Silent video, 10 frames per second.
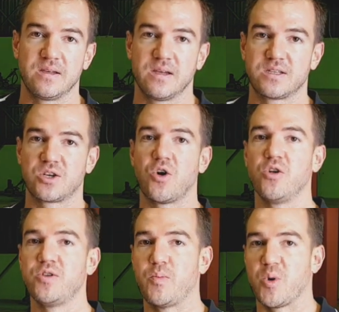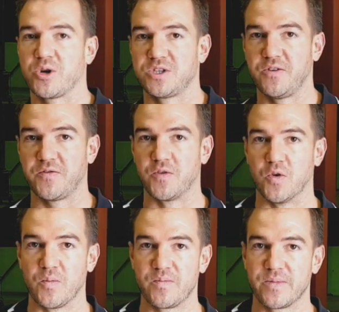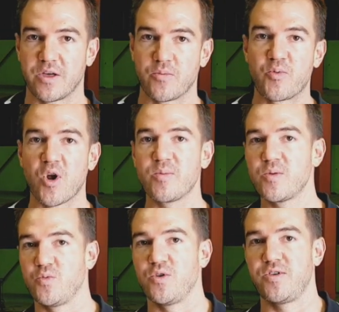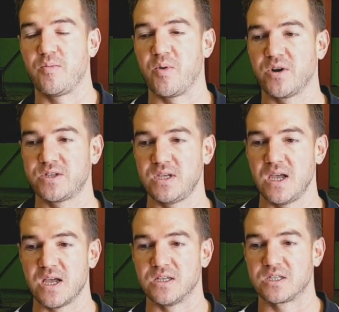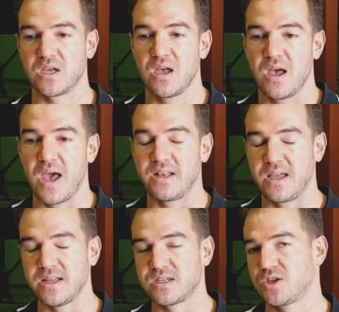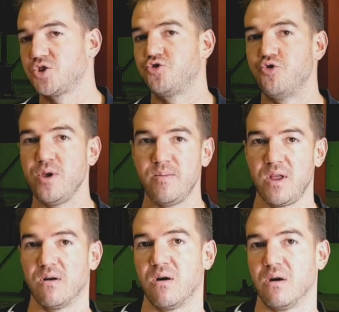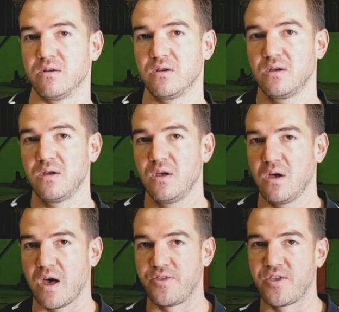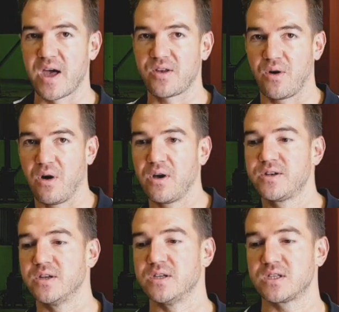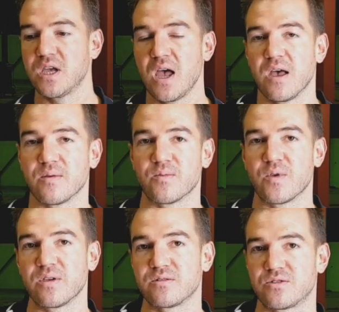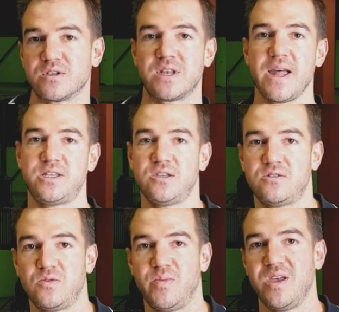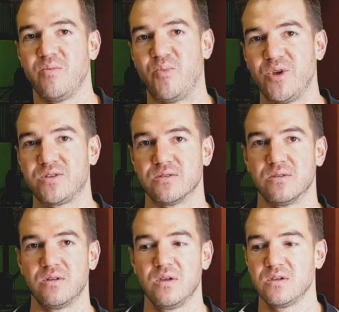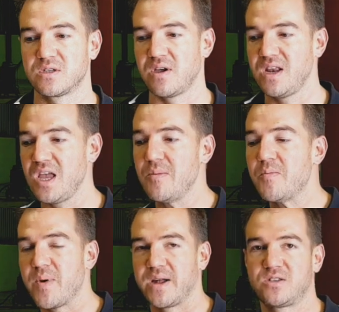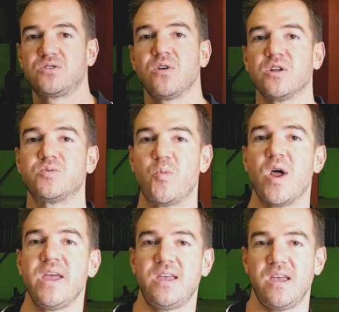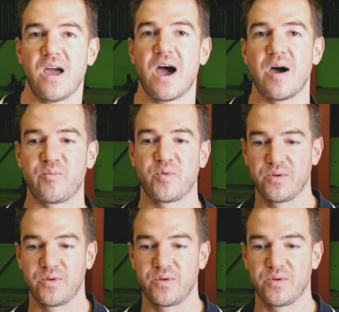It's an old epoxy floor. Now the problem with epoxy is it gets extremely hard, and that hardness translates into being brittle. So any impact starts breaking up.